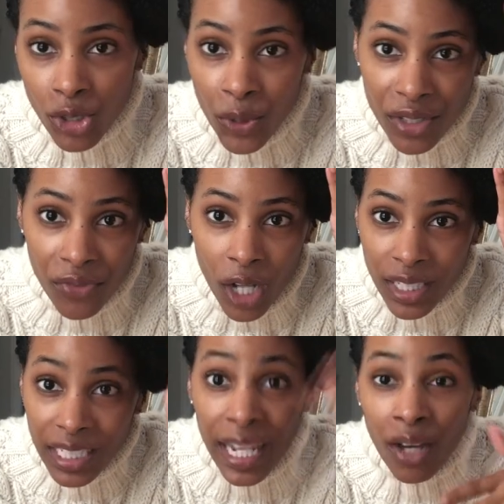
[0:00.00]
twists
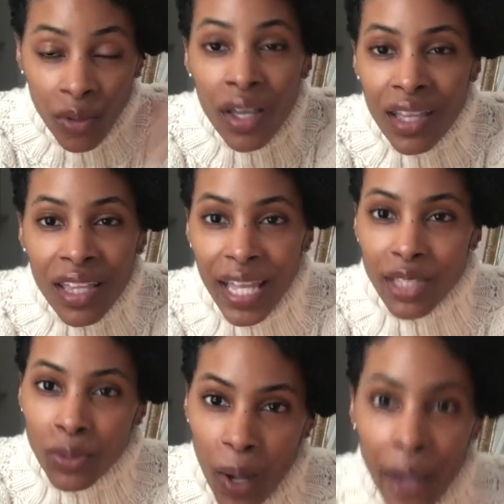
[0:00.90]
falling down,
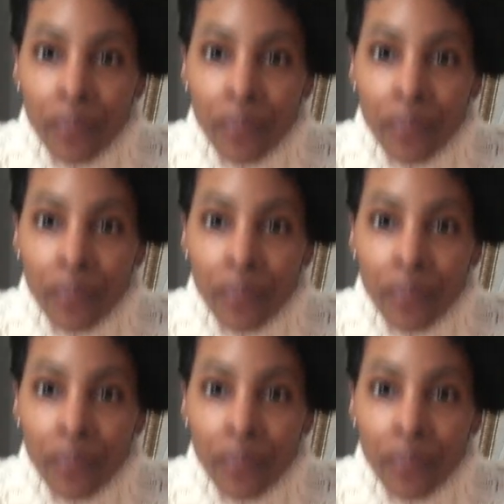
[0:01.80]
that's why.